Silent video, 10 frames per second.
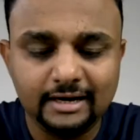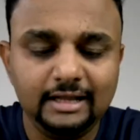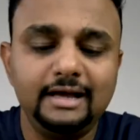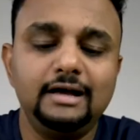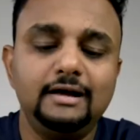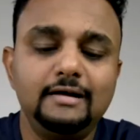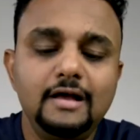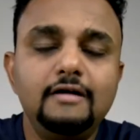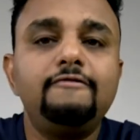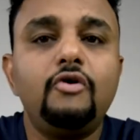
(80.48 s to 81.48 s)
of like a
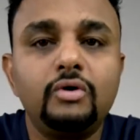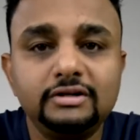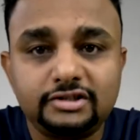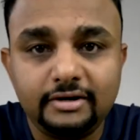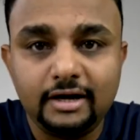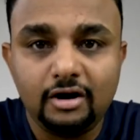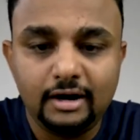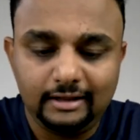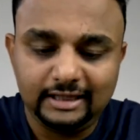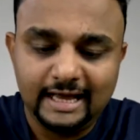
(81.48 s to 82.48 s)
focus ring on
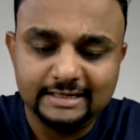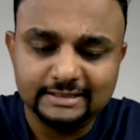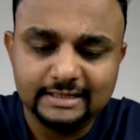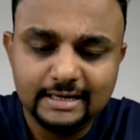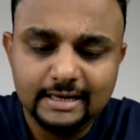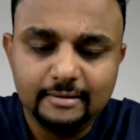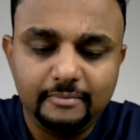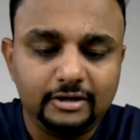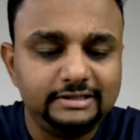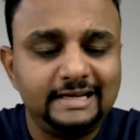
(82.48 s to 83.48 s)
a lens
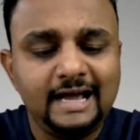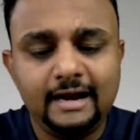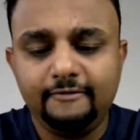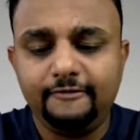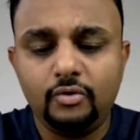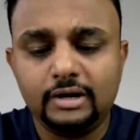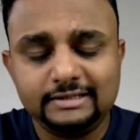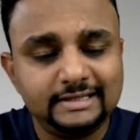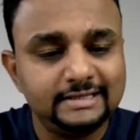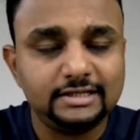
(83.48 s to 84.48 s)
because it kind of
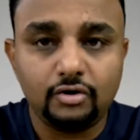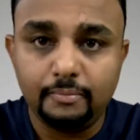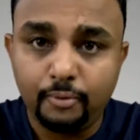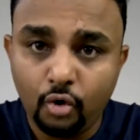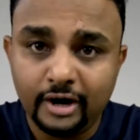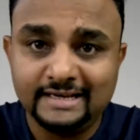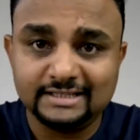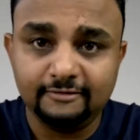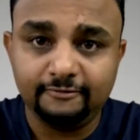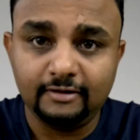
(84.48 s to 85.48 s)
focuses or points
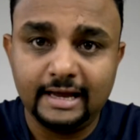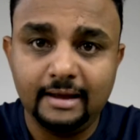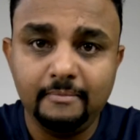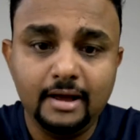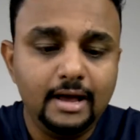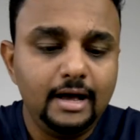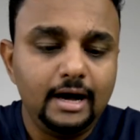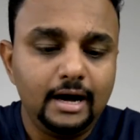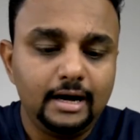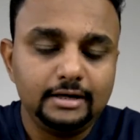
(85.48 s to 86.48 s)
the flame
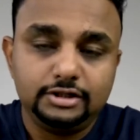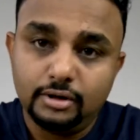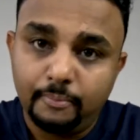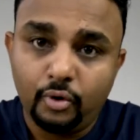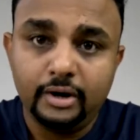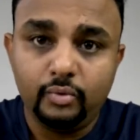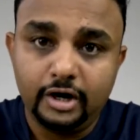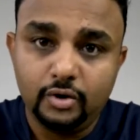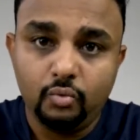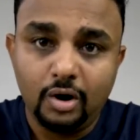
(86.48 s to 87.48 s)
to a point where
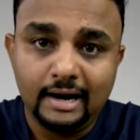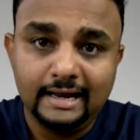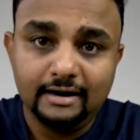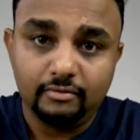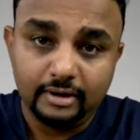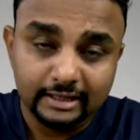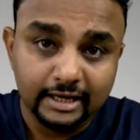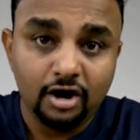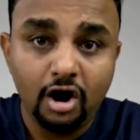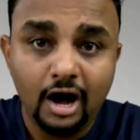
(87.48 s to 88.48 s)
you want it
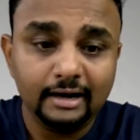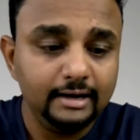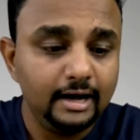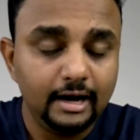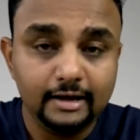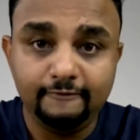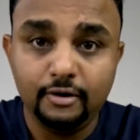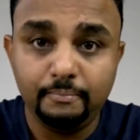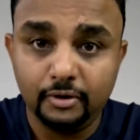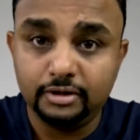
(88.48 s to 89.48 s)
really hot. If
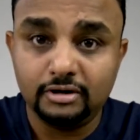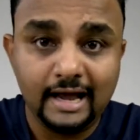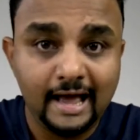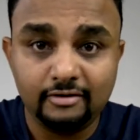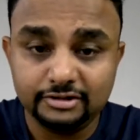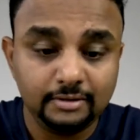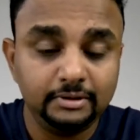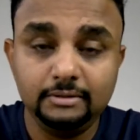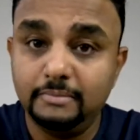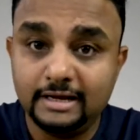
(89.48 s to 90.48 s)
you put your hand or
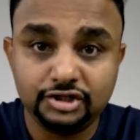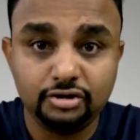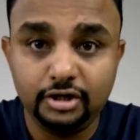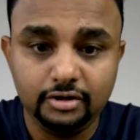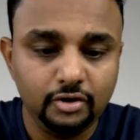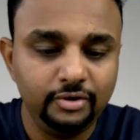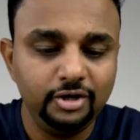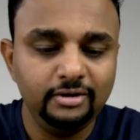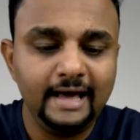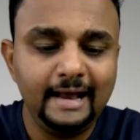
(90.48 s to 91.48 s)
something, make sure you don't
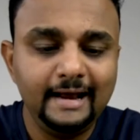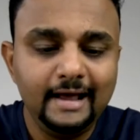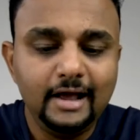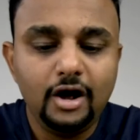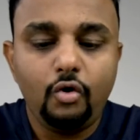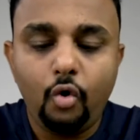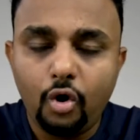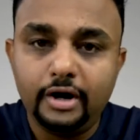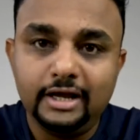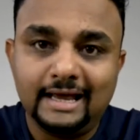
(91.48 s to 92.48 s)
do that.
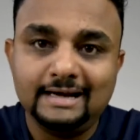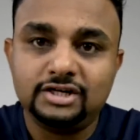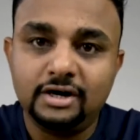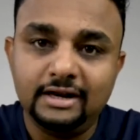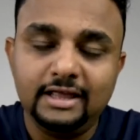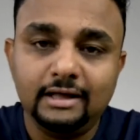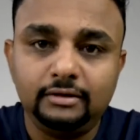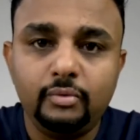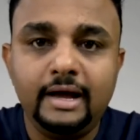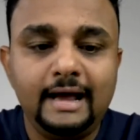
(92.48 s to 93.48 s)
Or you can turn it the
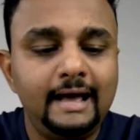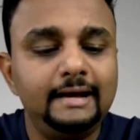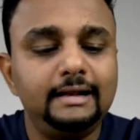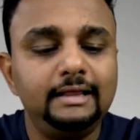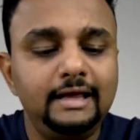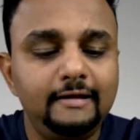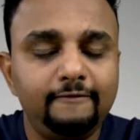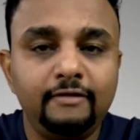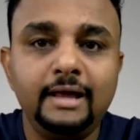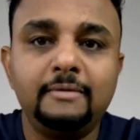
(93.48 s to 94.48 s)
other way and the
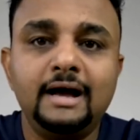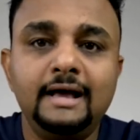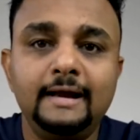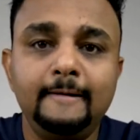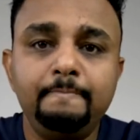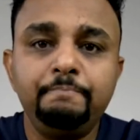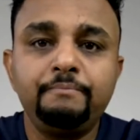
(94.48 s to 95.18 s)
flame kind of